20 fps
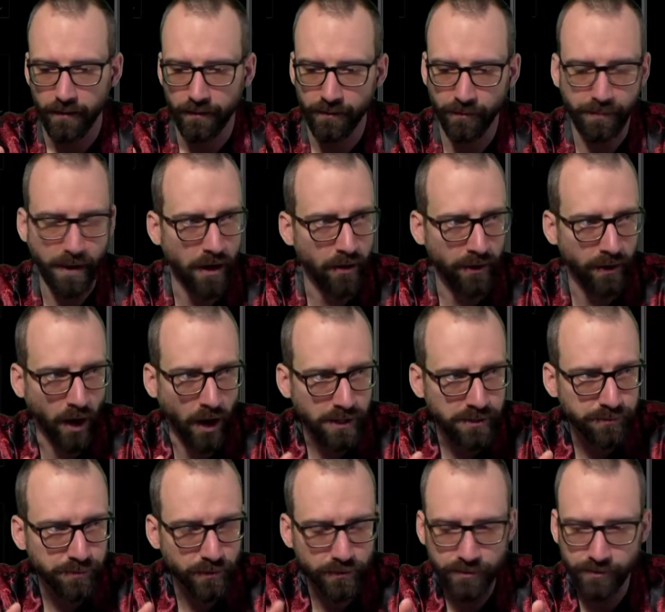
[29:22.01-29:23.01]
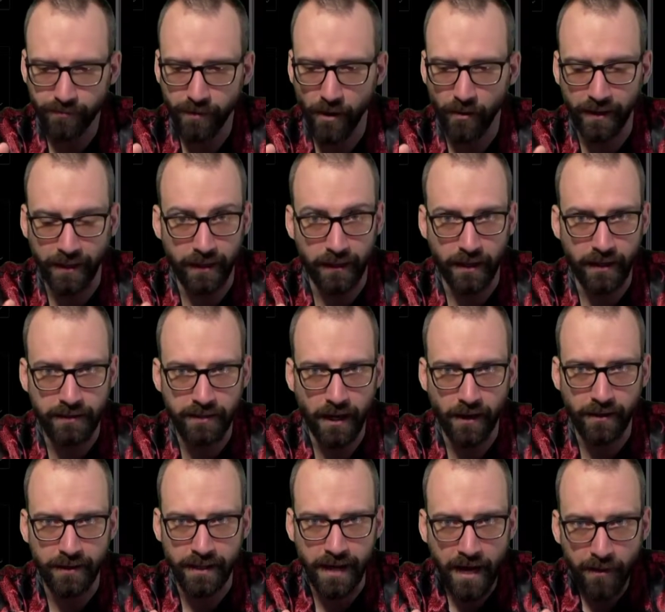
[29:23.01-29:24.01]
They're powering hospitals. They're powering
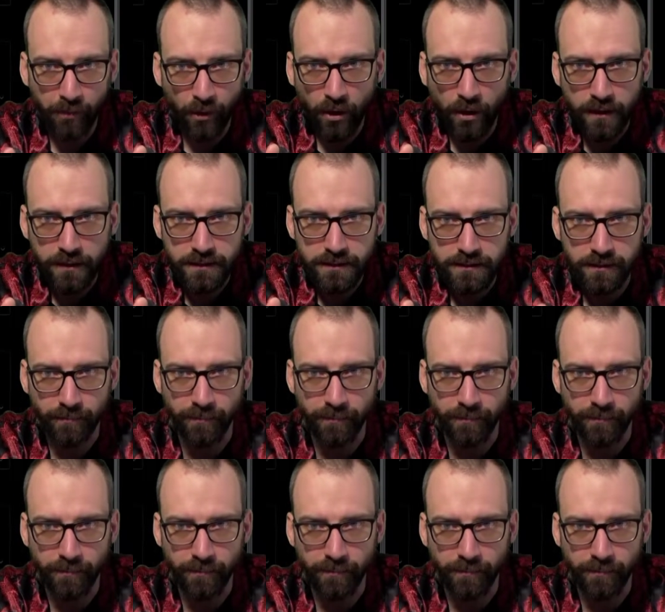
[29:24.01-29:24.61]
entire neighborhoods.